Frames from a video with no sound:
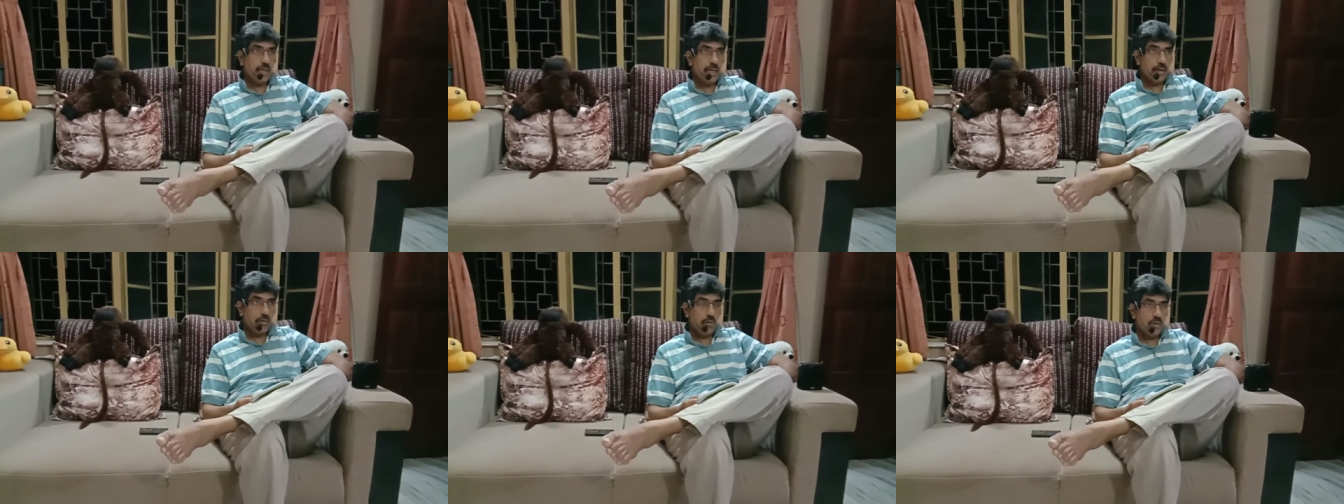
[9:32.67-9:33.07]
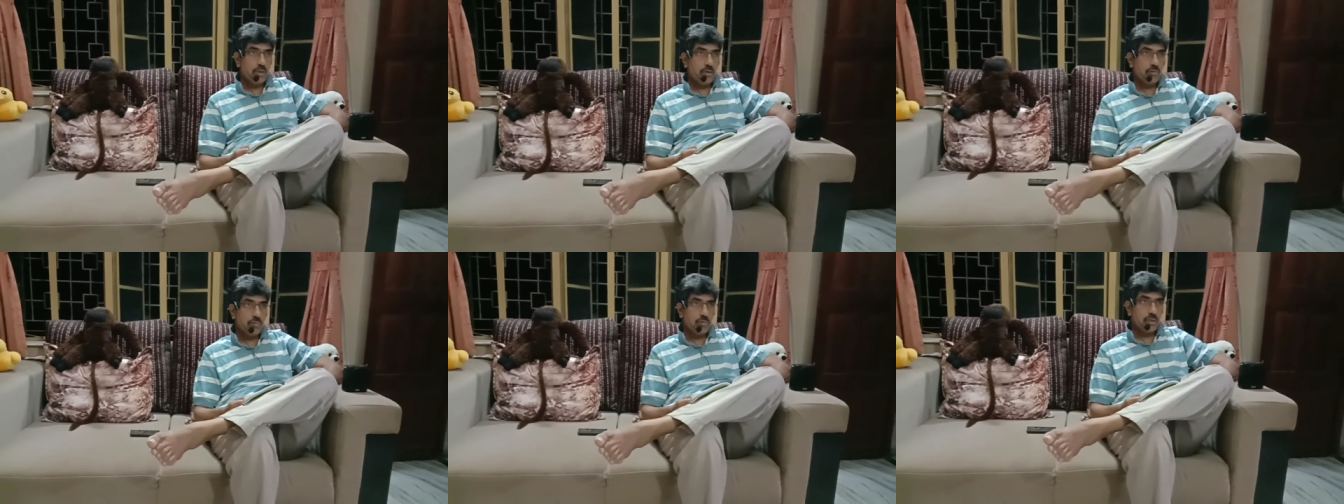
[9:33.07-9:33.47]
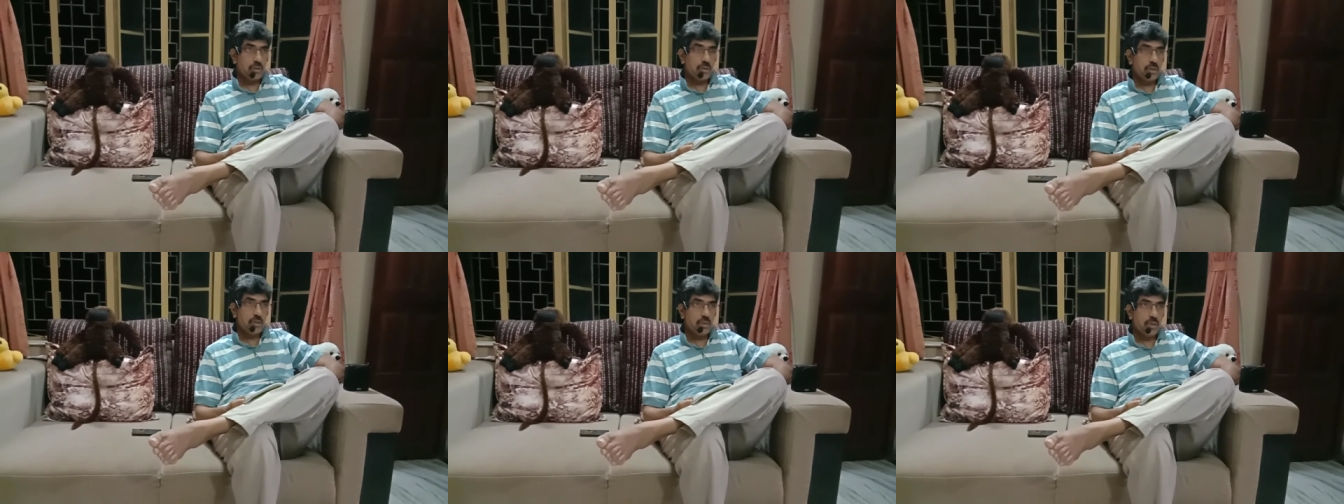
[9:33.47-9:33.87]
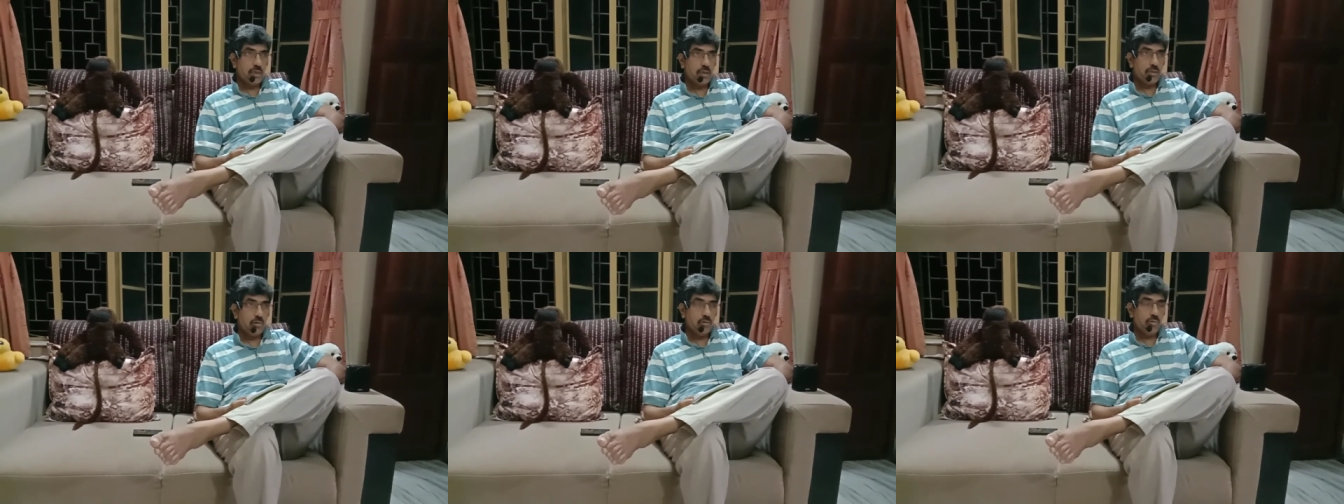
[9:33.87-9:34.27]
According to Natalia,
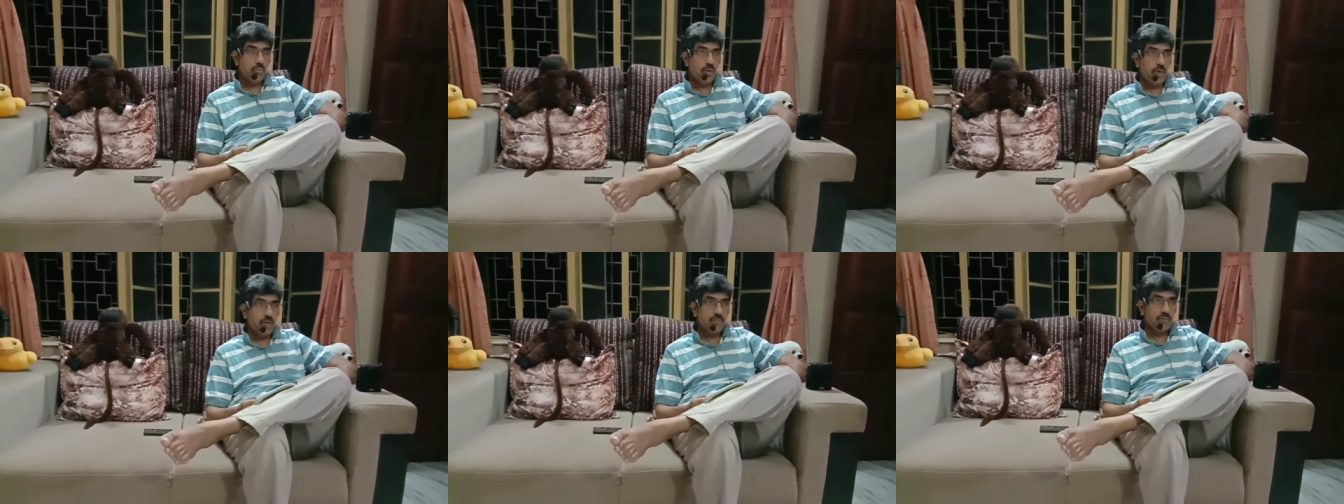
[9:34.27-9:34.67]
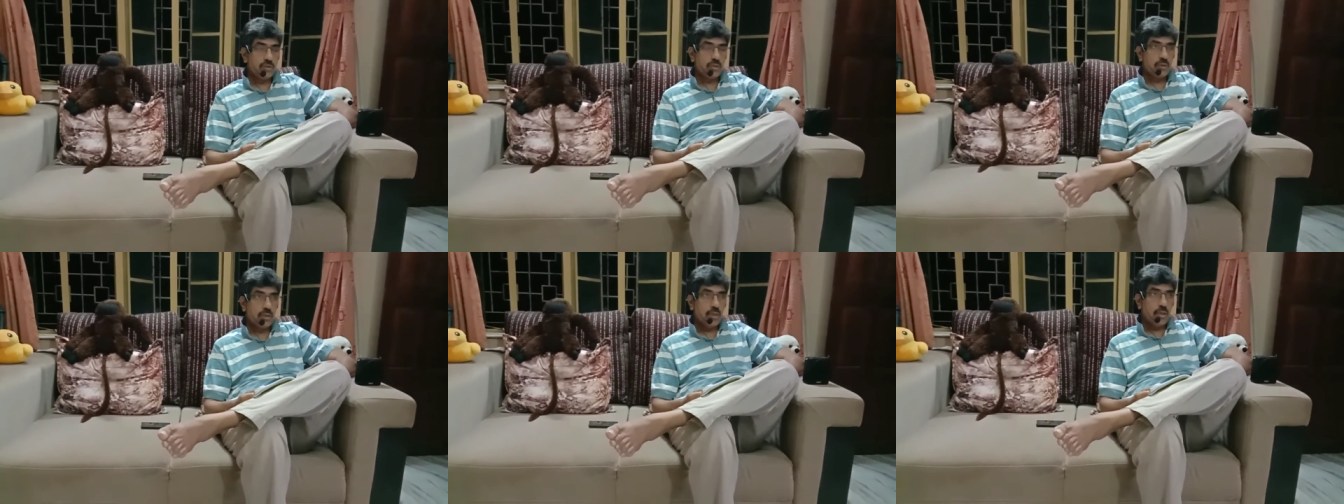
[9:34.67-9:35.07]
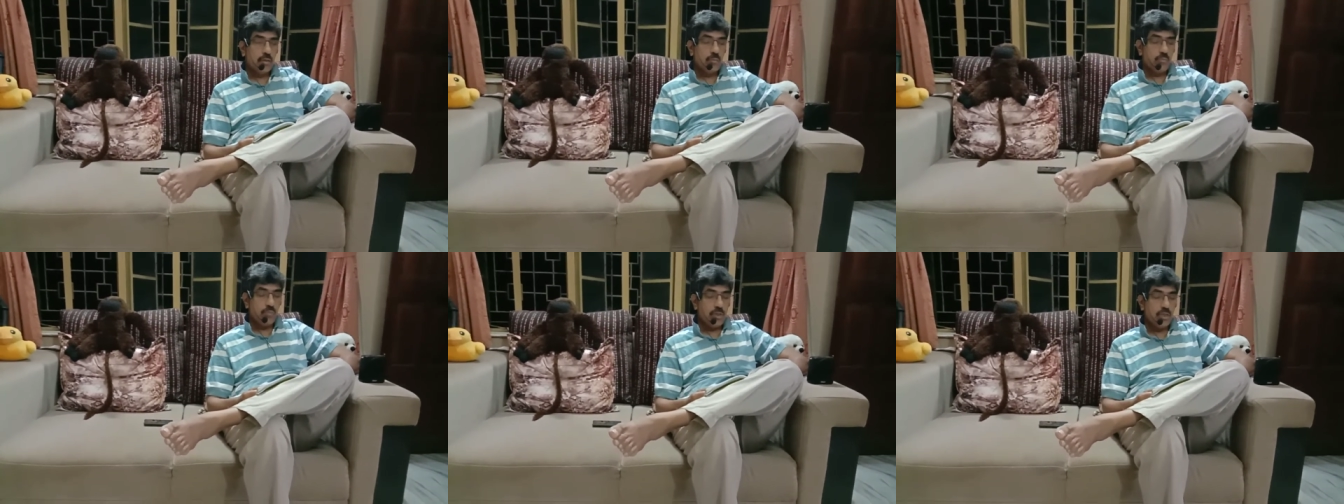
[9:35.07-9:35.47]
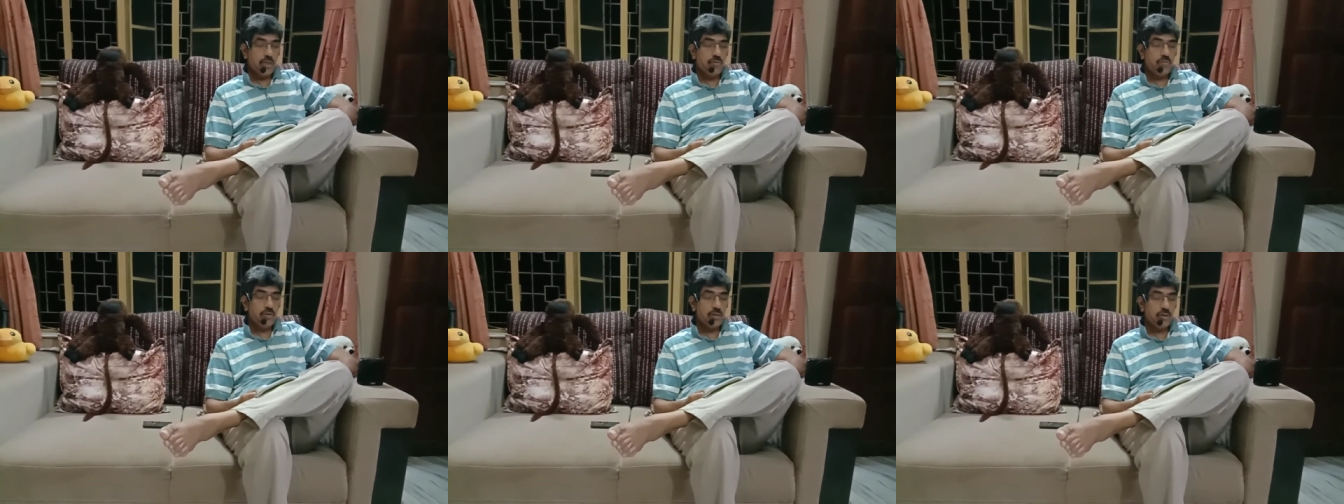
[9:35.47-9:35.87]
Lomov's
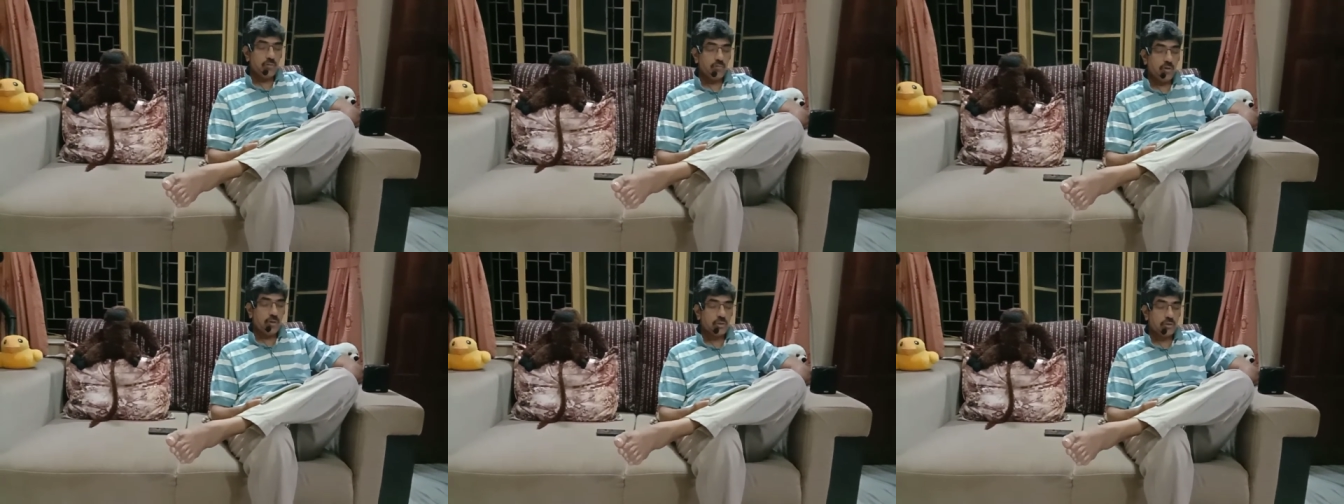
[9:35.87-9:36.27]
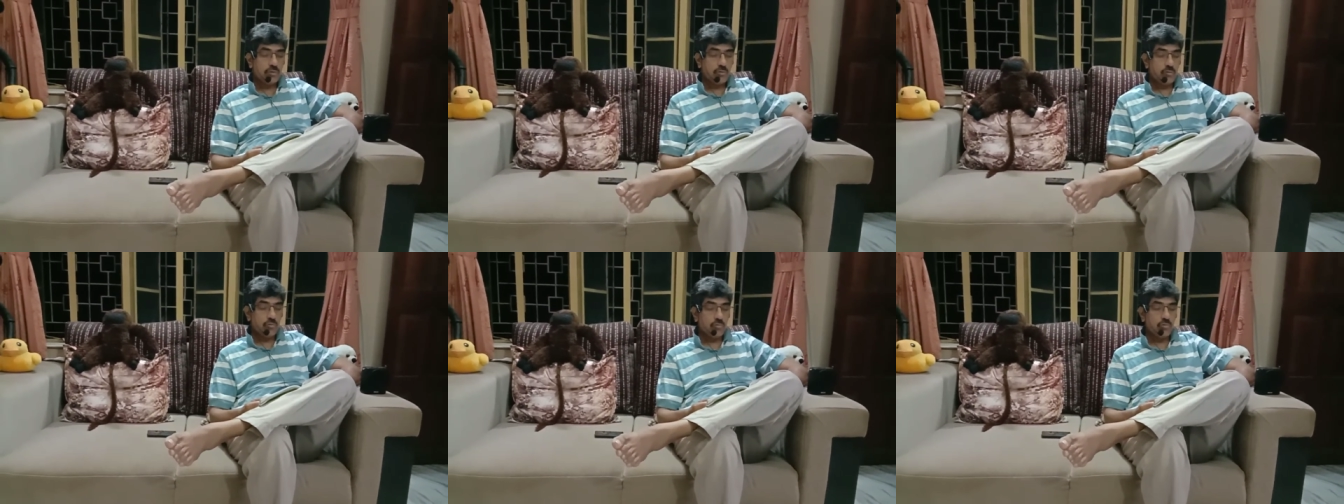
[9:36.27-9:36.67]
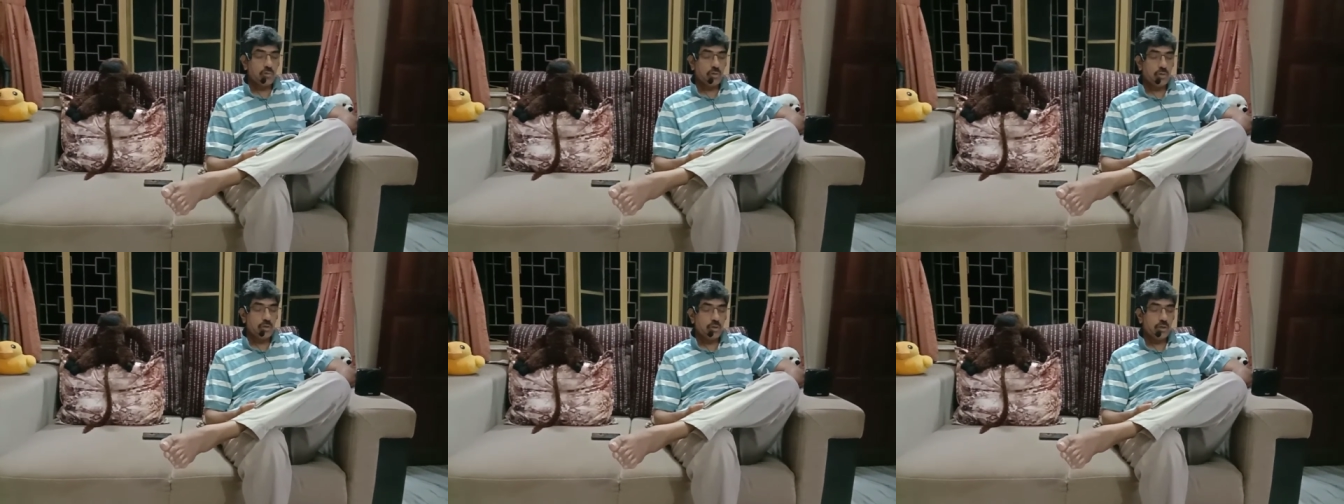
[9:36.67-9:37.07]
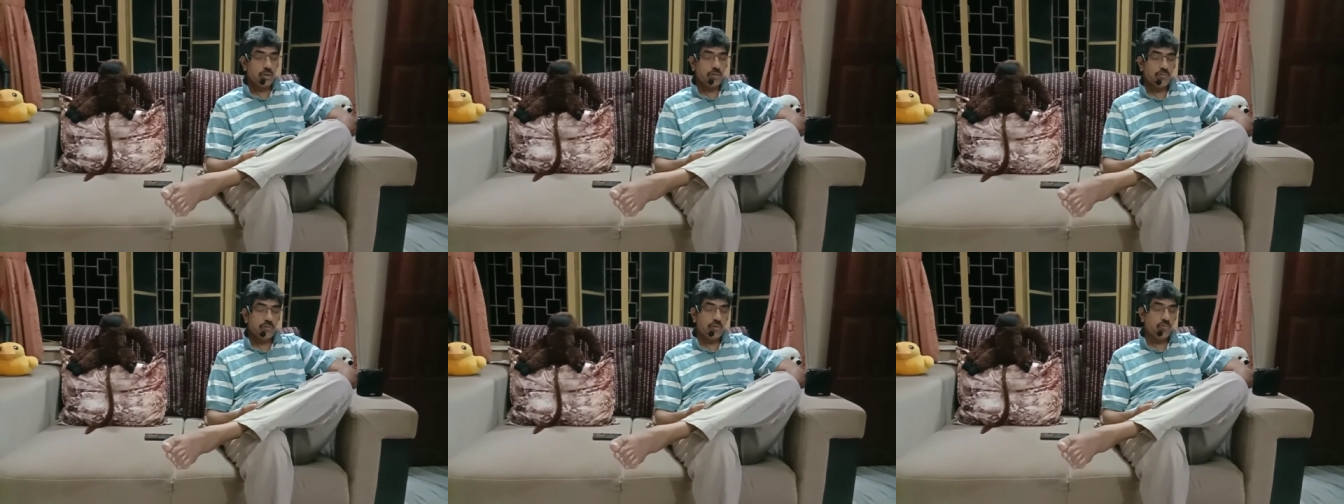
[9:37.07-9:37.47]
behavior was rude,
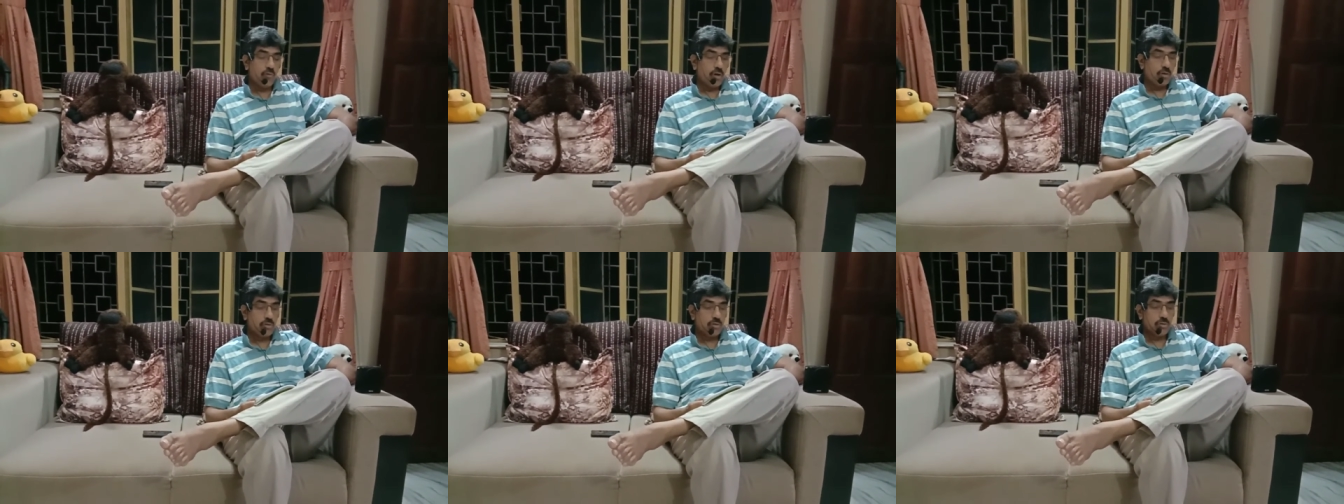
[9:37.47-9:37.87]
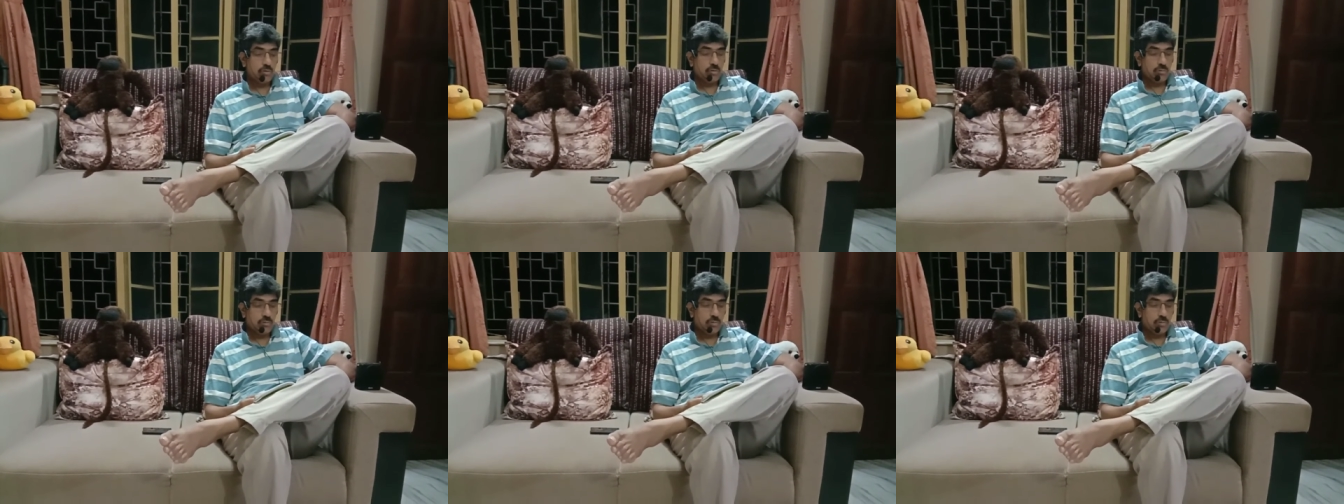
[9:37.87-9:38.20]
if you want to know.